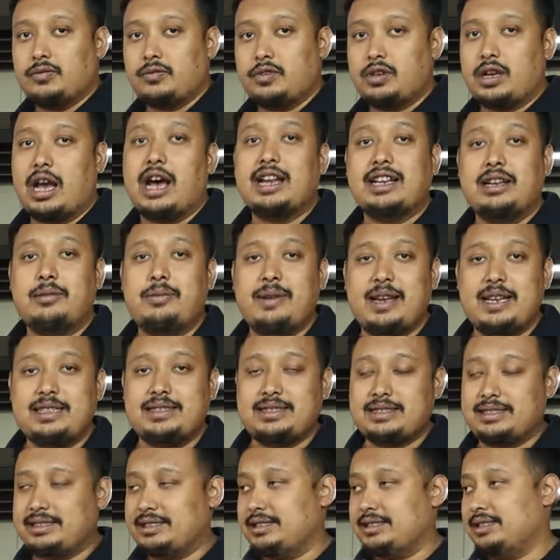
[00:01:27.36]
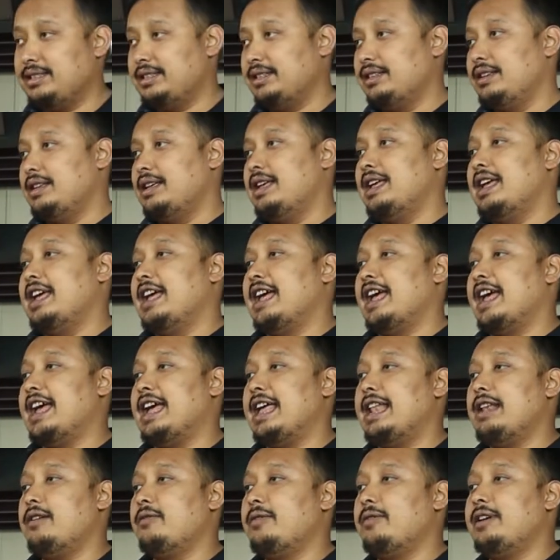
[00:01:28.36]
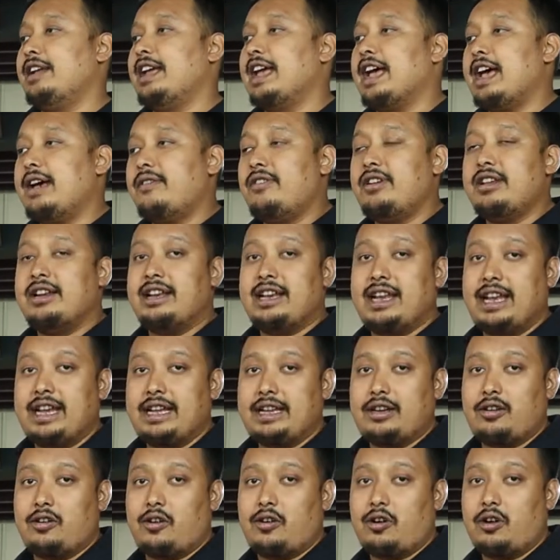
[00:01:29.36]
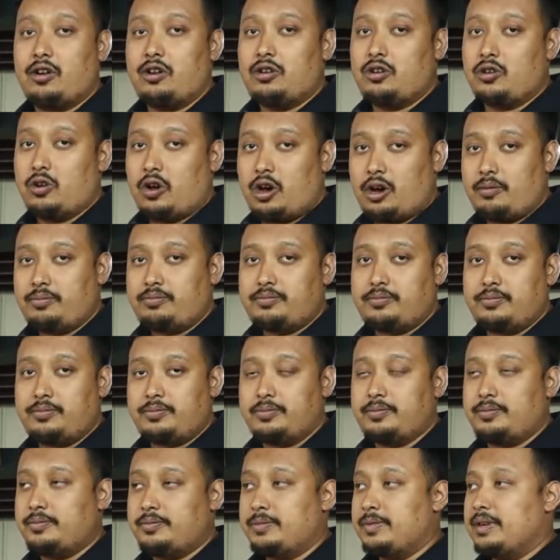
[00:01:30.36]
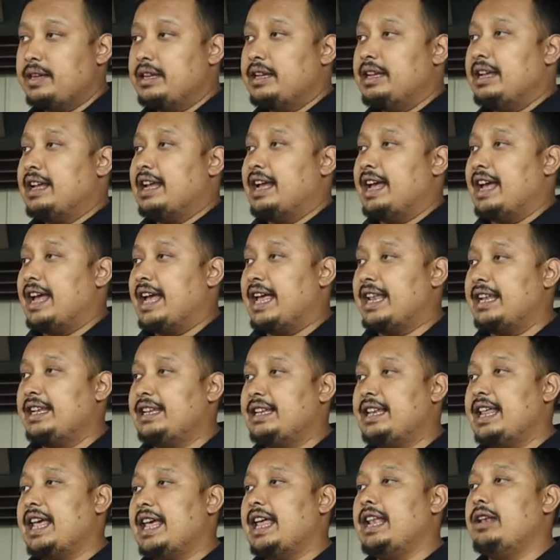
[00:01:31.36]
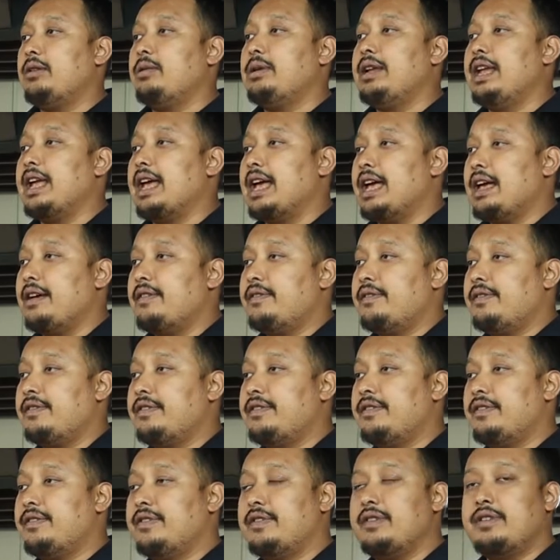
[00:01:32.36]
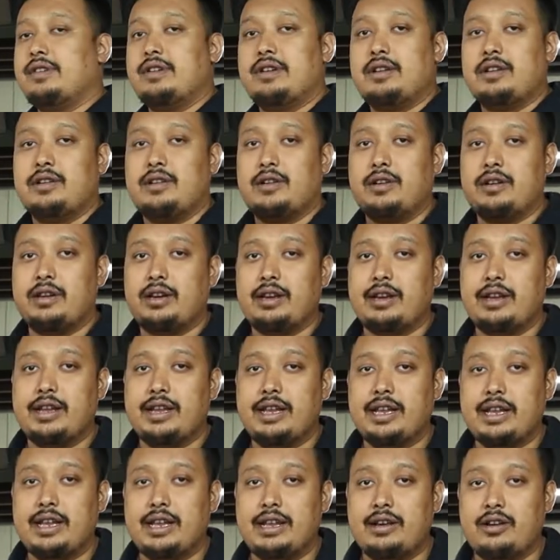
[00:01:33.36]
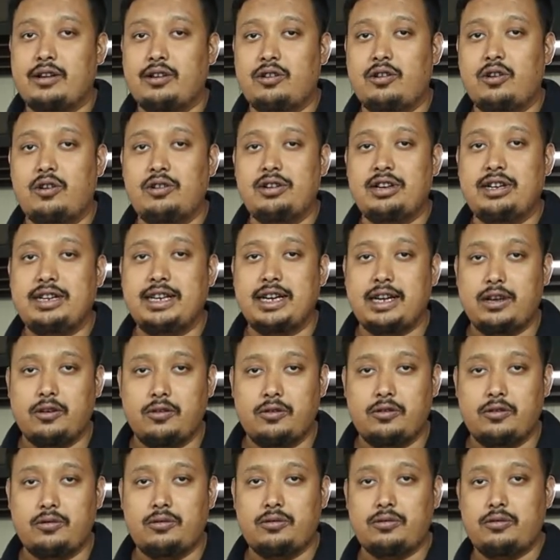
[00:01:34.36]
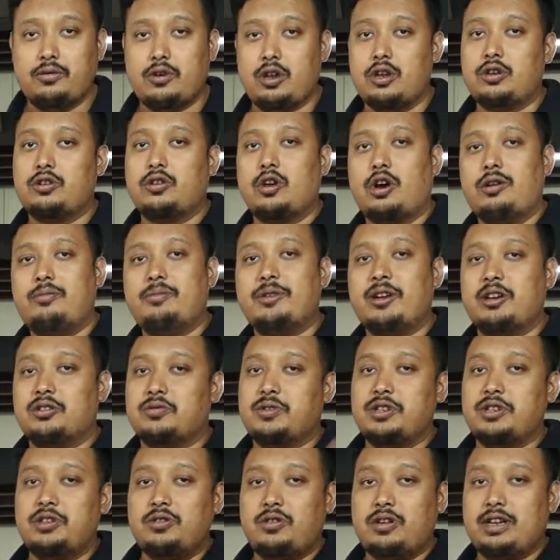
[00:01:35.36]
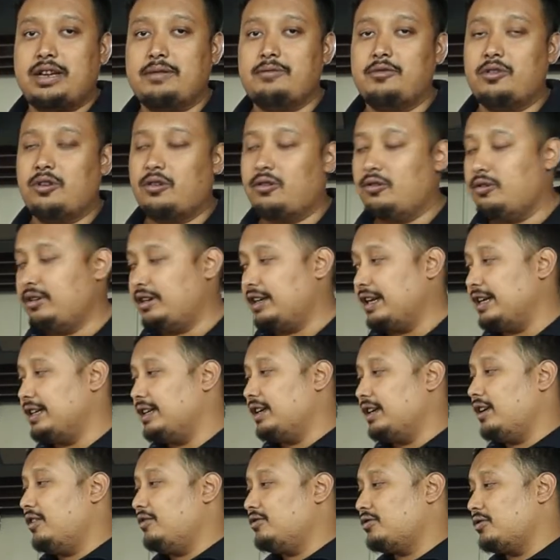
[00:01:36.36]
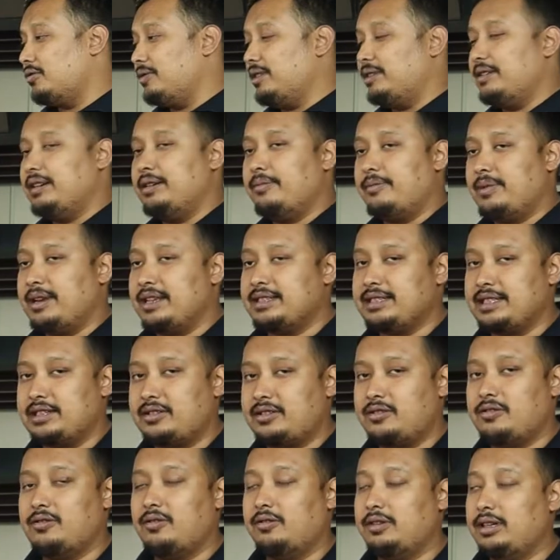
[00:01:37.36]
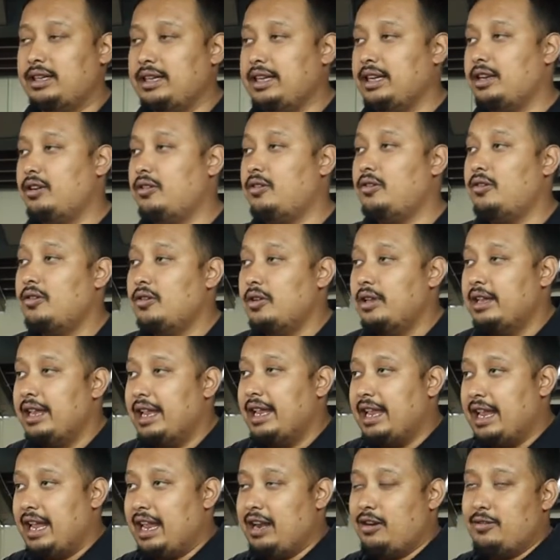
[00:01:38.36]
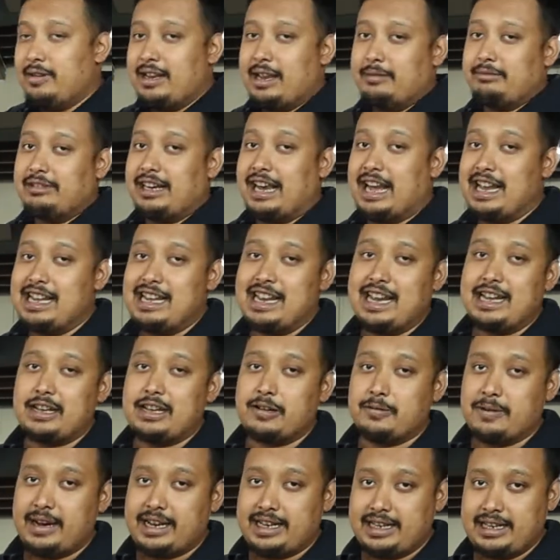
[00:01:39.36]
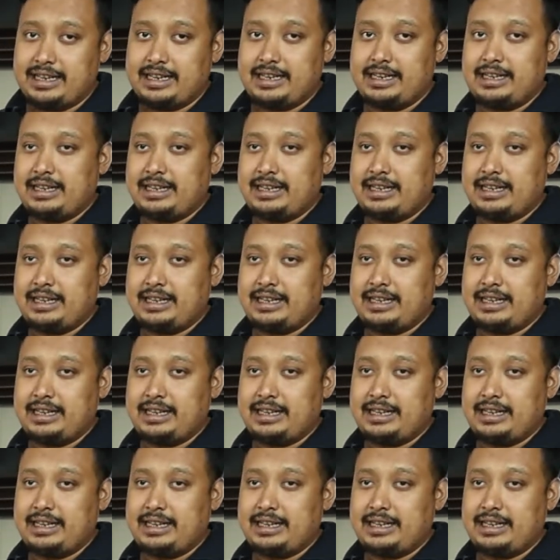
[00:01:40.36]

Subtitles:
underbase, and we have a red on top, and then we have golden yellow on top because we don't have gold right now, so we replace it to golden yellow, and we have the highlight white